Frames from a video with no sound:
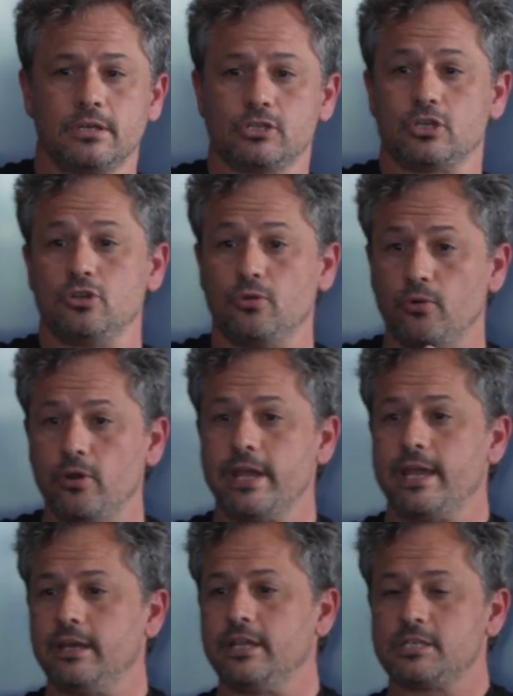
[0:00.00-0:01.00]
So you
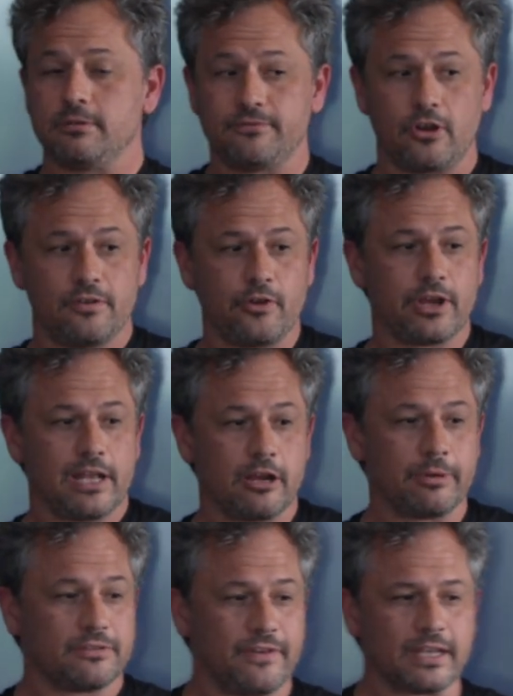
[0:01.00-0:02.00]
really need to be very, very clear
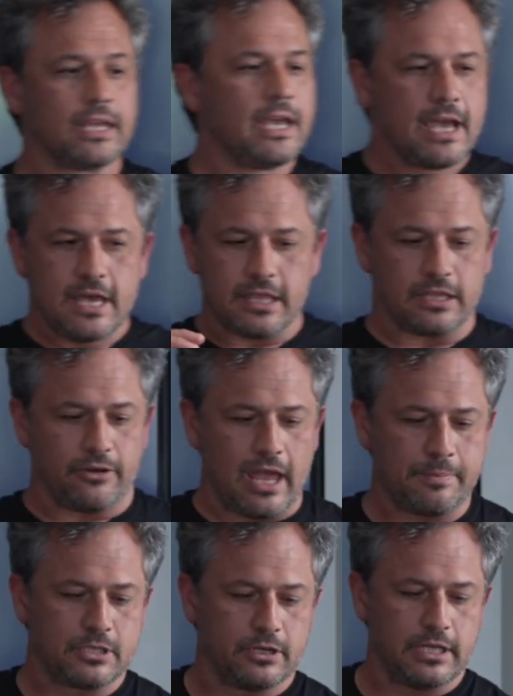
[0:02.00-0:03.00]
about the fact that there
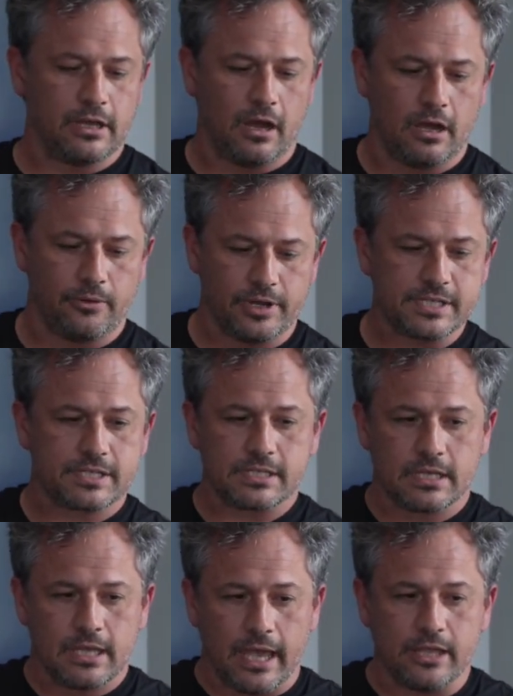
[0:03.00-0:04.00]
absolutely are risks,
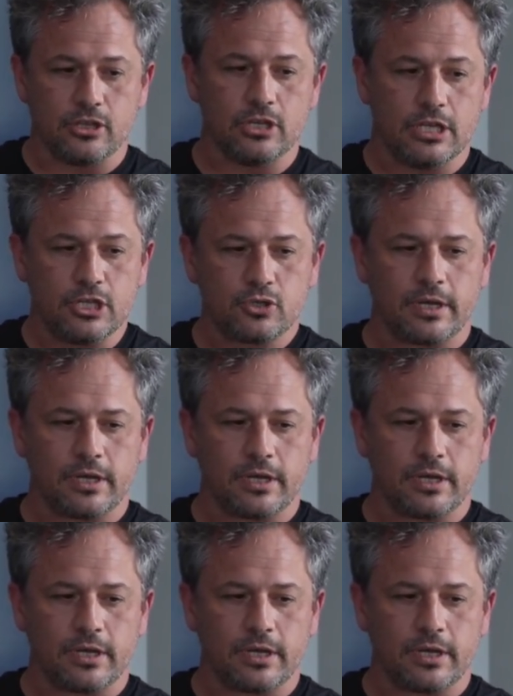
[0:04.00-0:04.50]
and you need to